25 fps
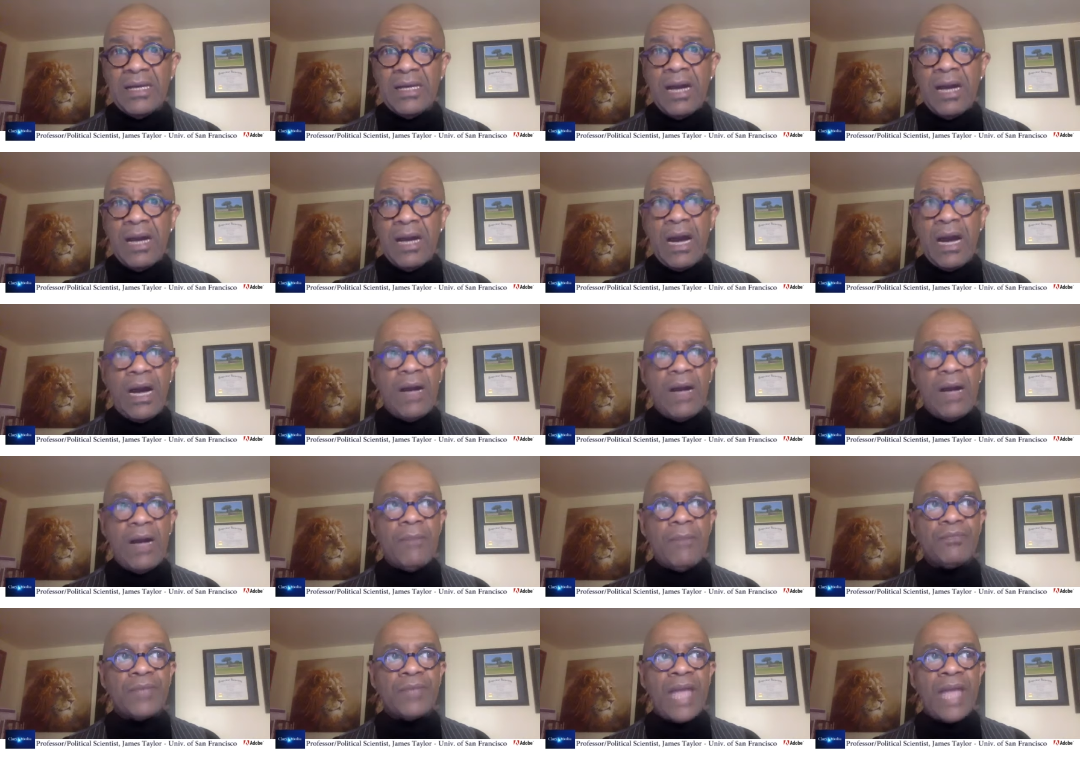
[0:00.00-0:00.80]

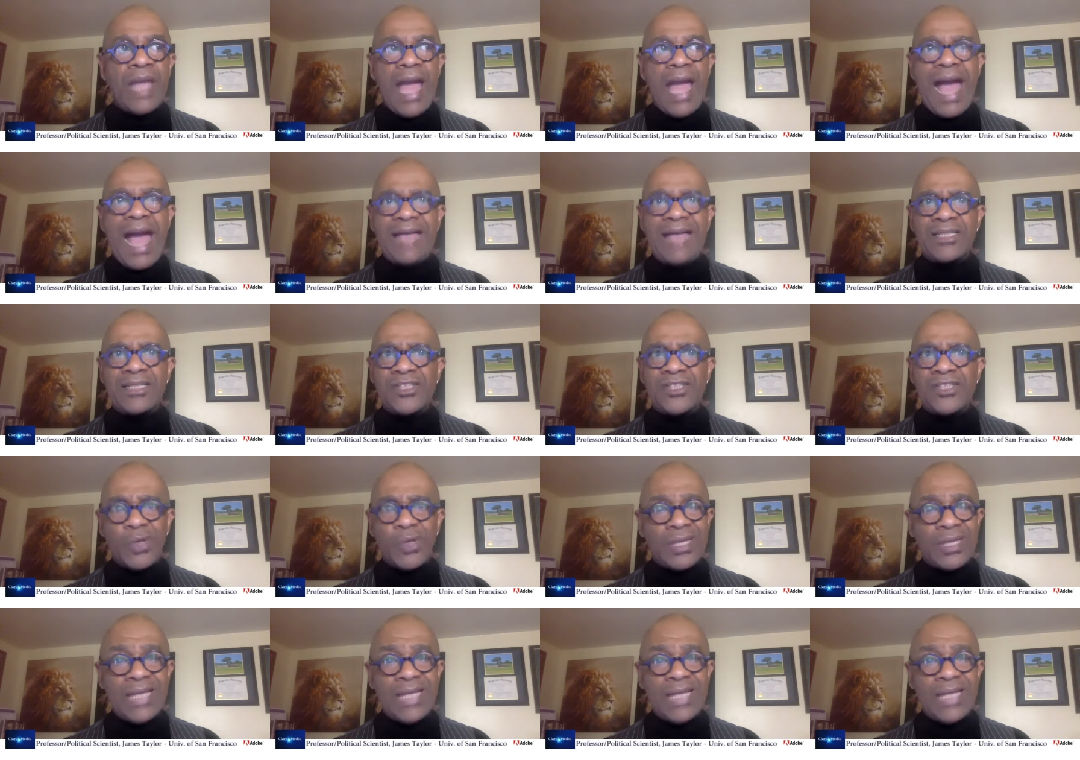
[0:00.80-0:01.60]
um, has a
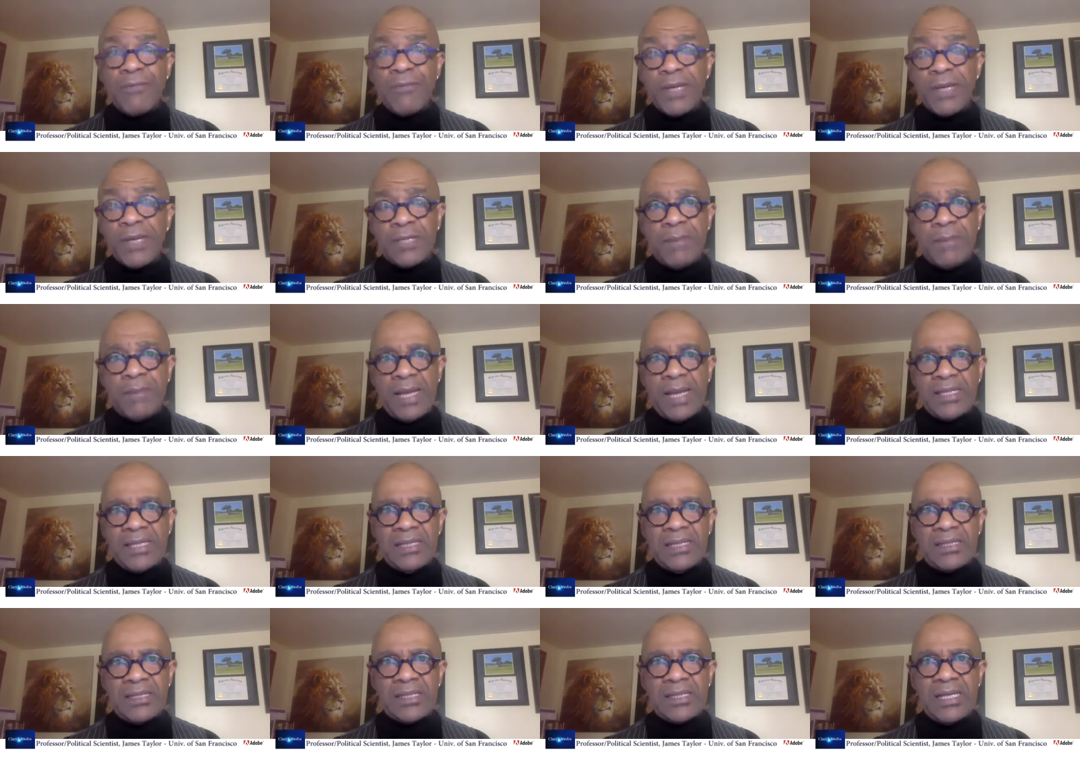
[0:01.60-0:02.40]
shorter life
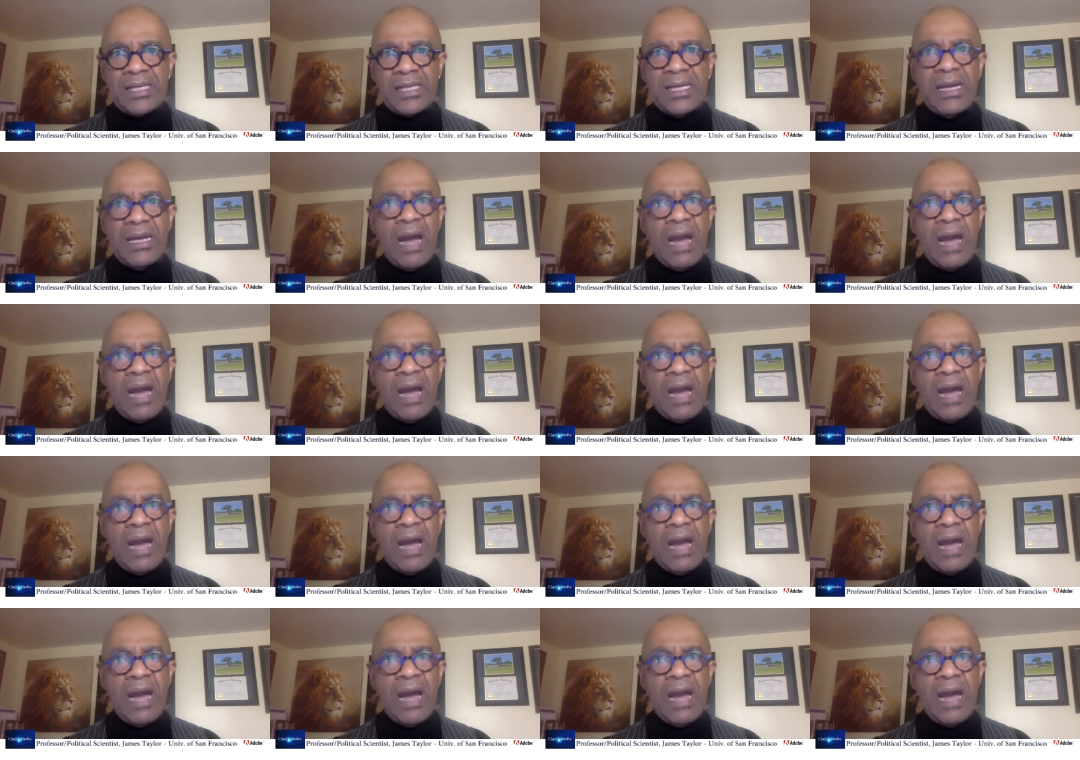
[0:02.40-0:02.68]
expectancy.